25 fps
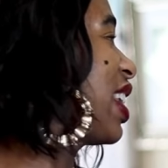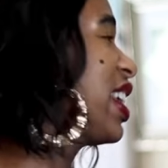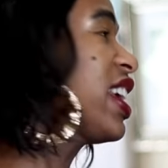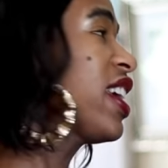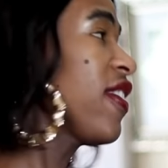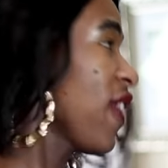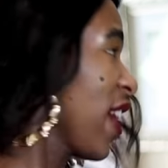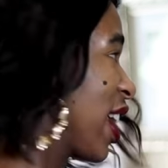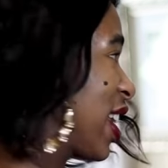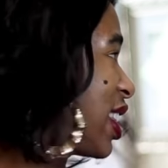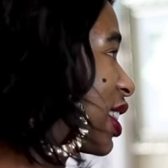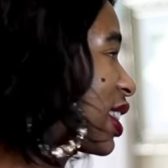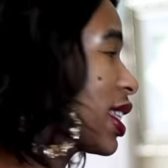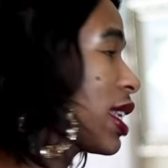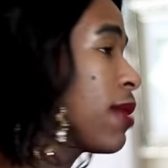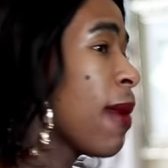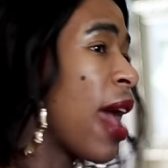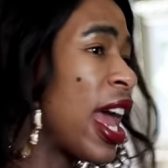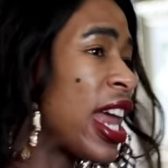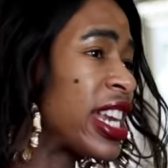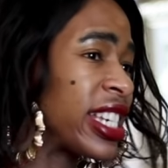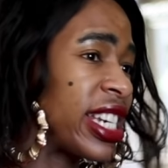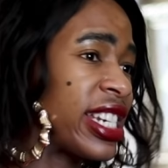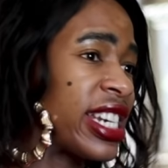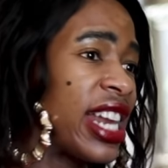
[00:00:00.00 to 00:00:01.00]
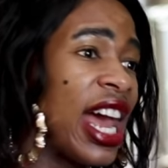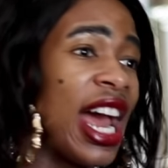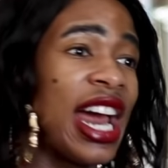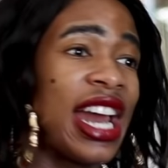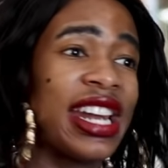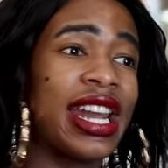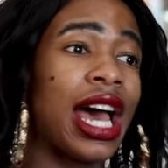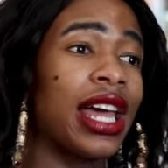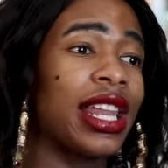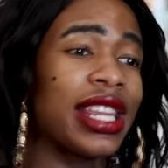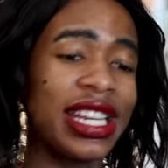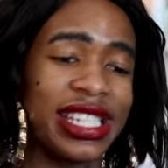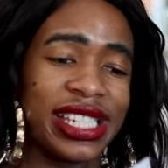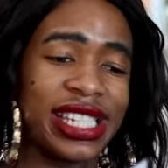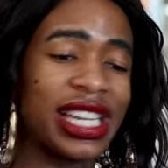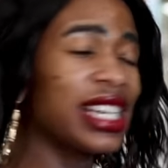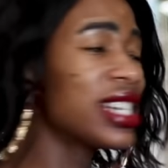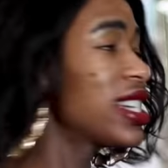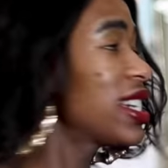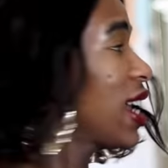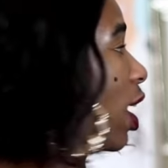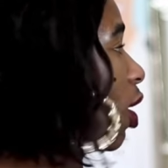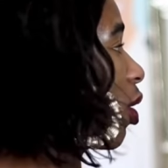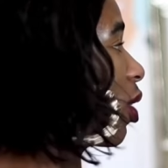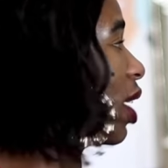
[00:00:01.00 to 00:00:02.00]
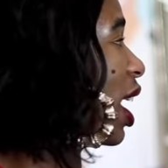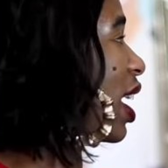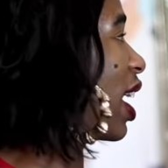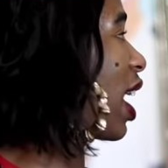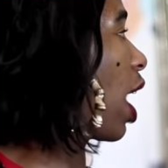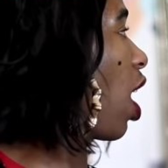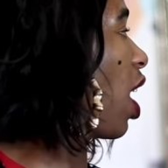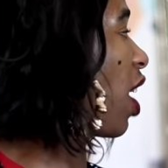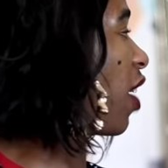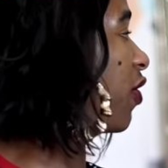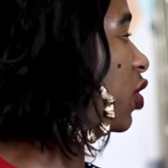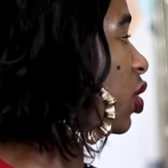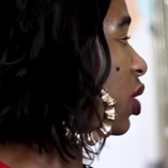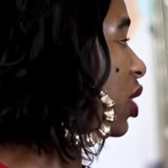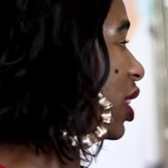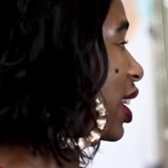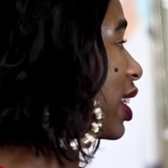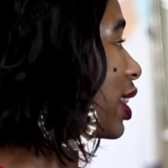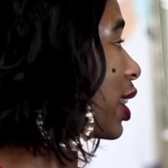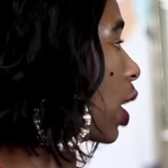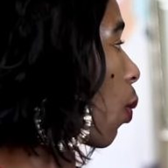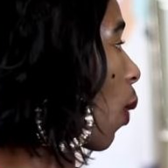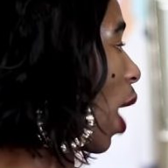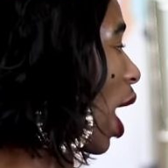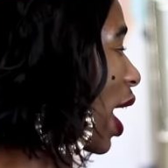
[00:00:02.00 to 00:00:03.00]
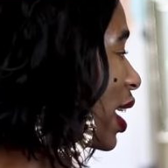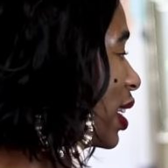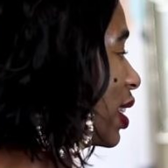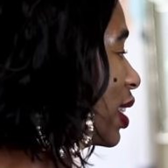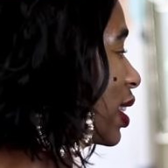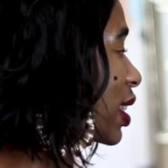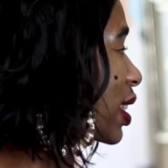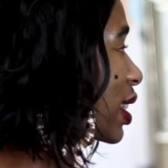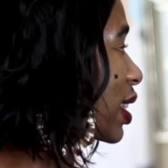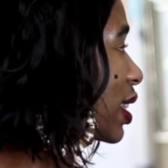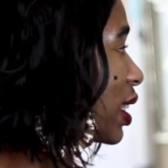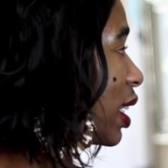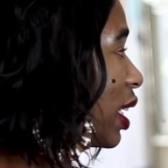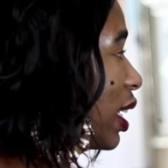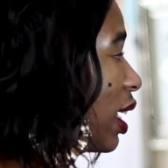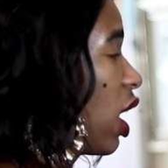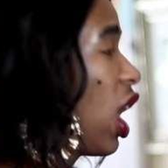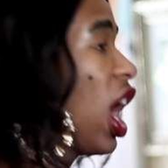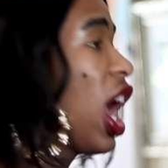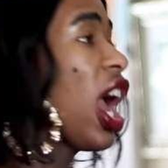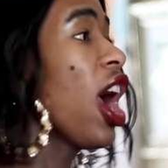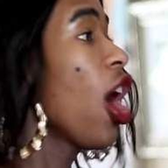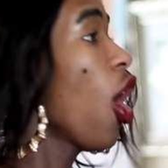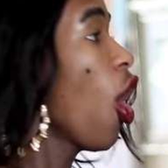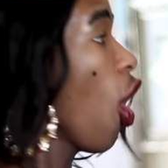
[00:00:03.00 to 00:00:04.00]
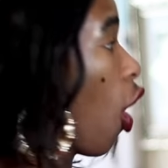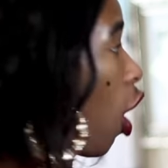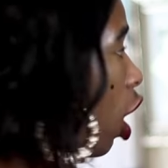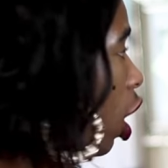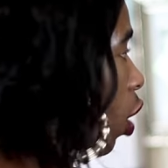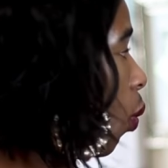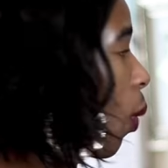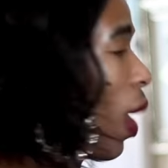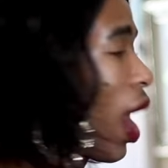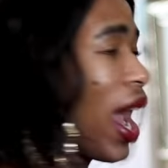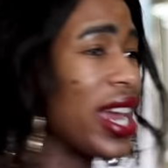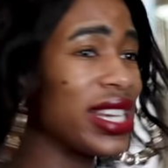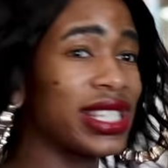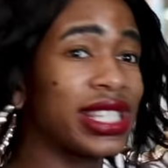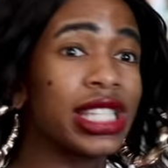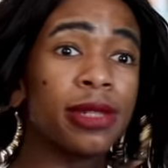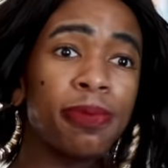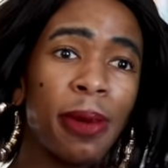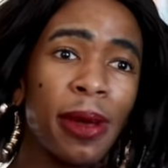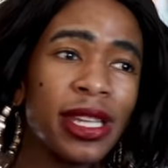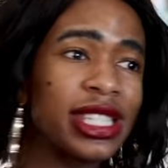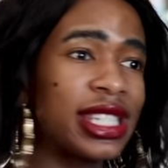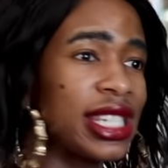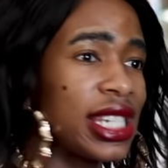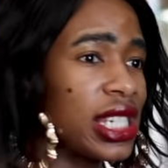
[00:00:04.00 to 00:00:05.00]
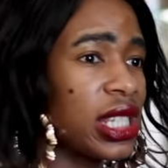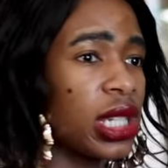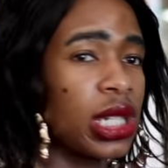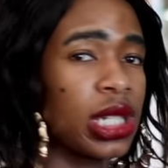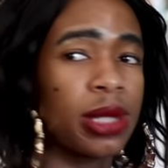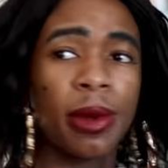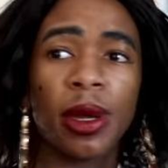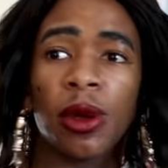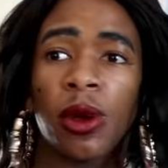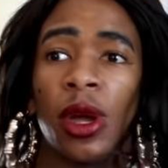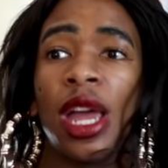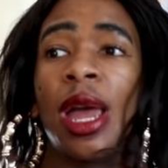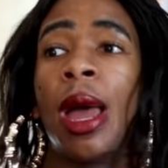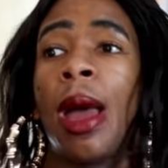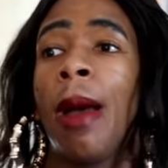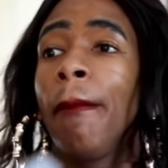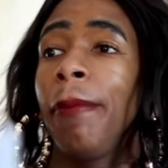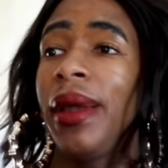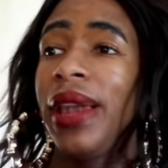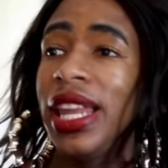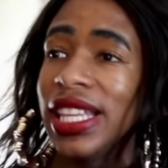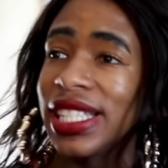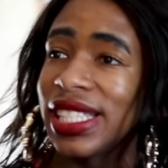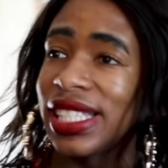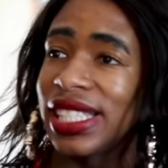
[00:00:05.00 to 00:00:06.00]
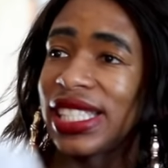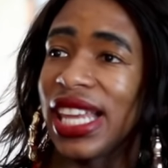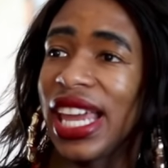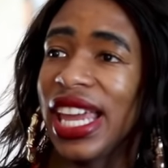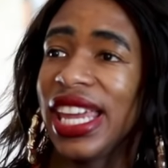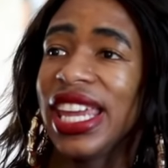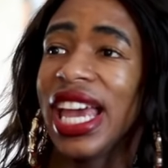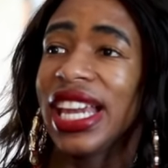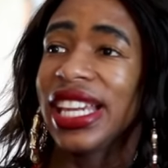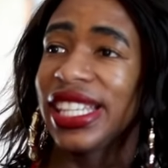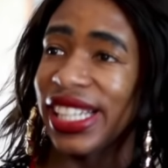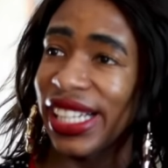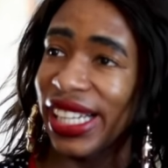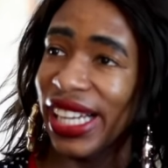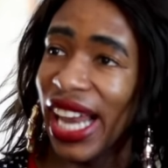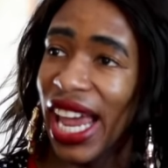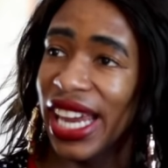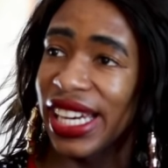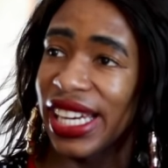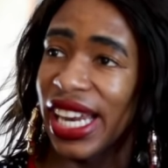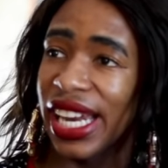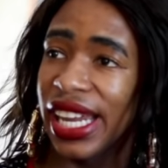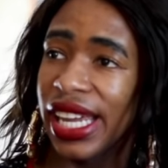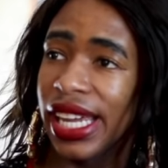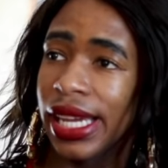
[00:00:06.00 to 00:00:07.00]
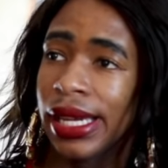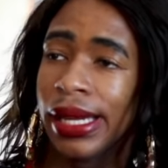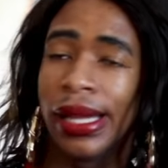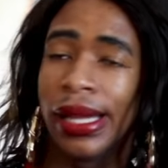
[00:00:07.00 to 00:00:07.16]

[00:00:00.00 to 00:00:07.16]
Even, imagine, now the children are gonna now have to drink the wines. A whole wine. This person disrespectful. Please say, you're declining, eh?